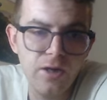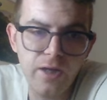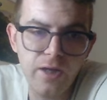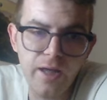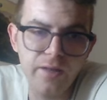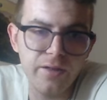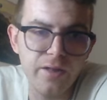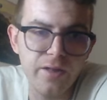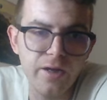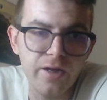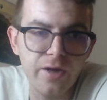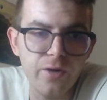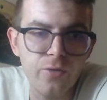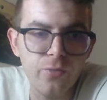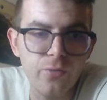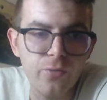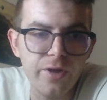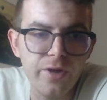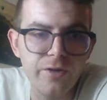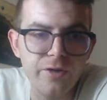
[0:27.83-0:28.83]
and
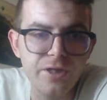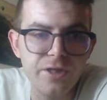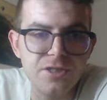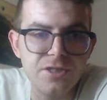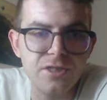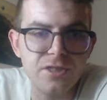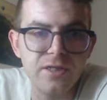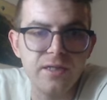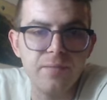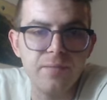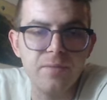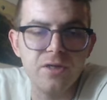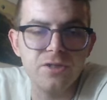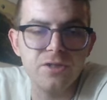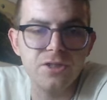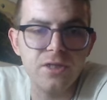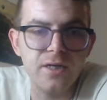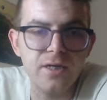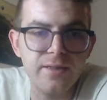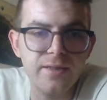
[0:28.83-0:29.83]
we reach the
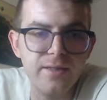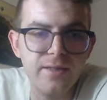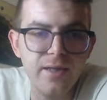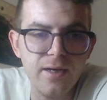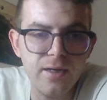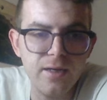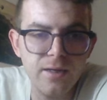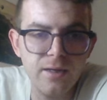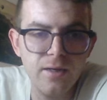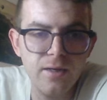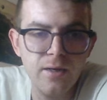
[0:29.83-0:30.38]
martial attack